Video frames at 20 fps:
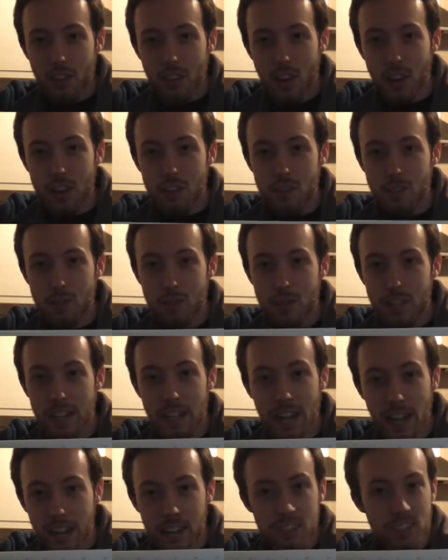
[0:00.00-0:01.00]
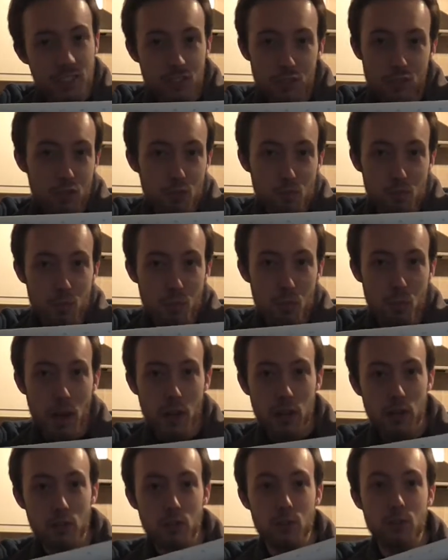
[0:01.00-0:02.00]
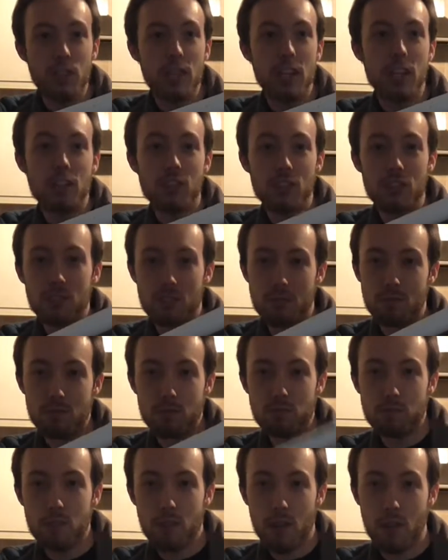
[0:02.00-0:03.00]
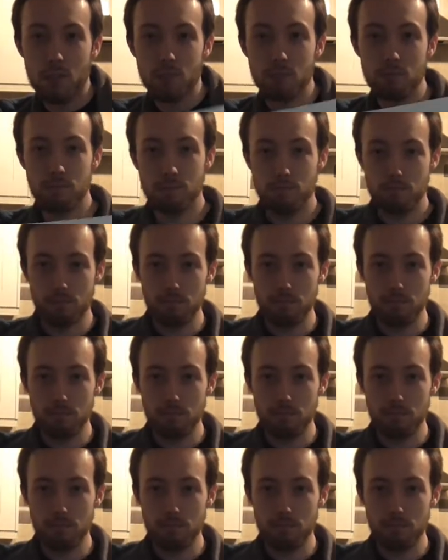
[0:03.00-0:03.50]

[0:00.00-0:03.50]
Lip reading: not even really anything super special, it just, you know,